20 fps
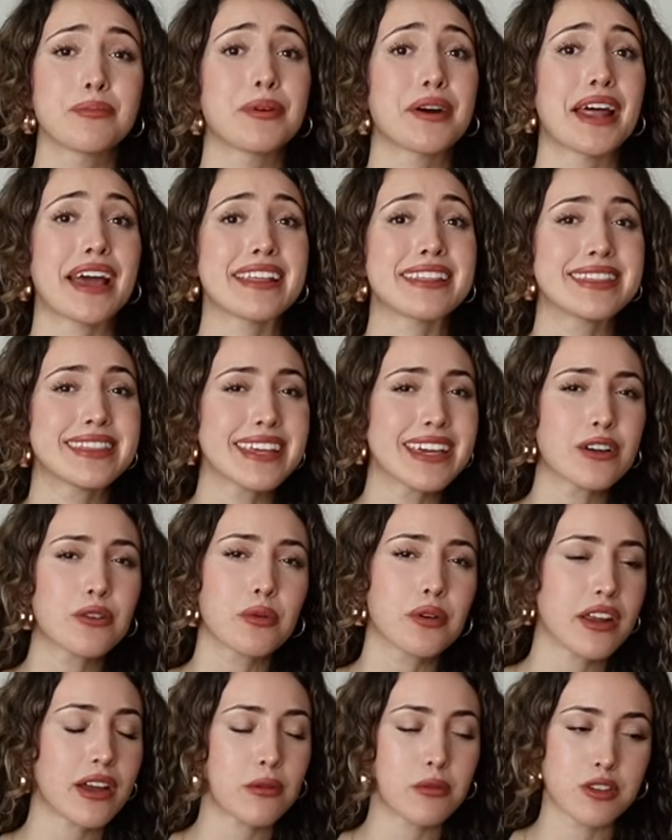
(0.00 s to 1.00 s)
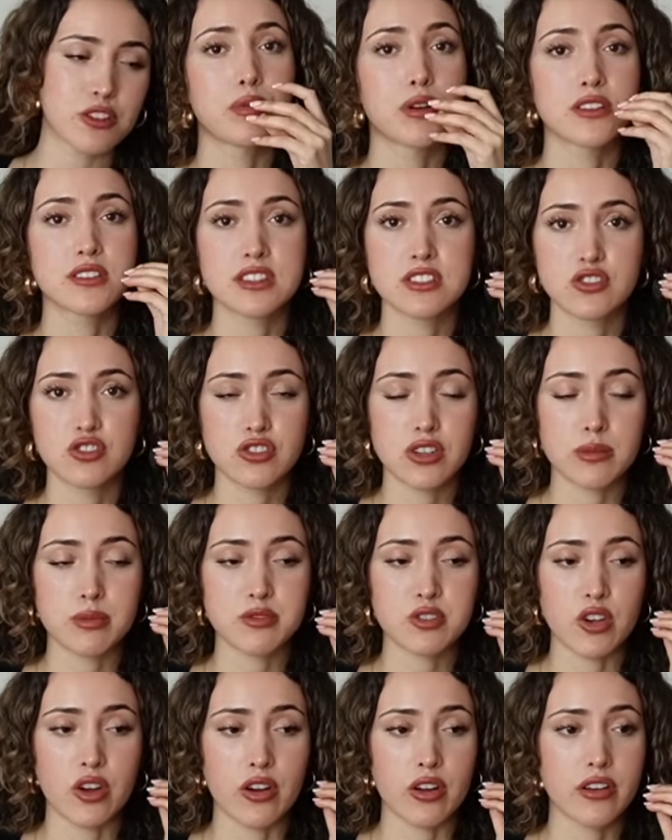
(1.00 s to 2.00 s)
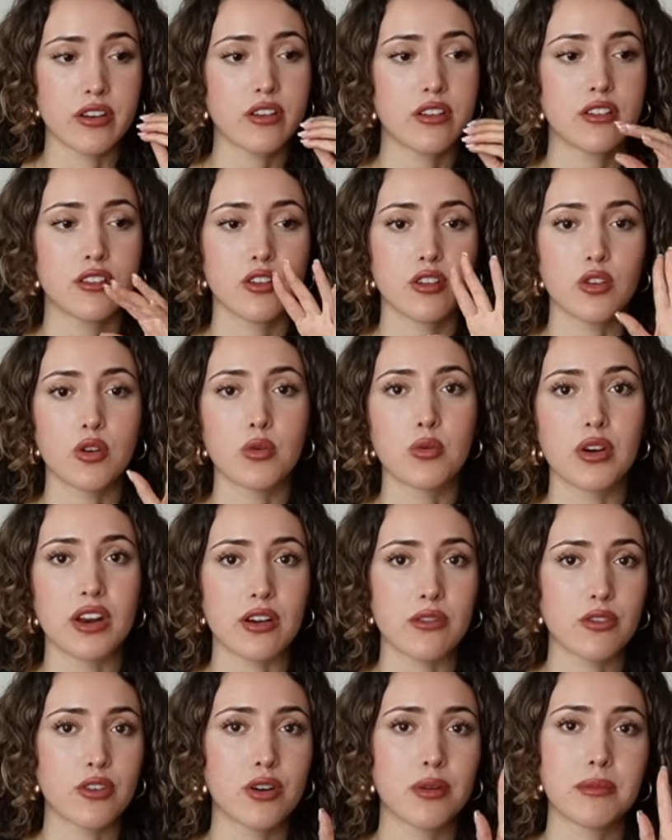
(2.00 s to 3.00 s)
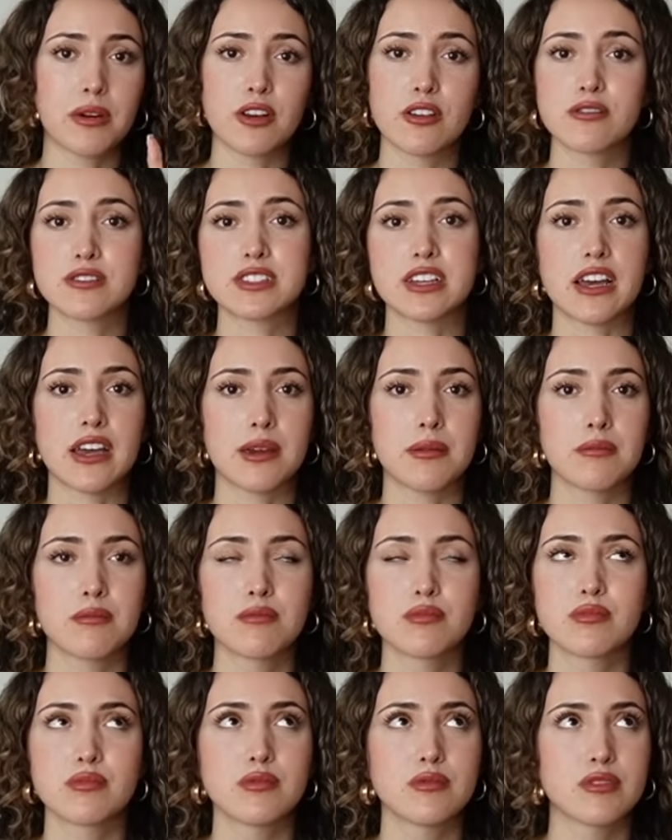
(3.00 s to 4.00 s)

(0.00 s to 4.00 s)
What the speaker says: but I think what I would put the strips on, whatever amount of time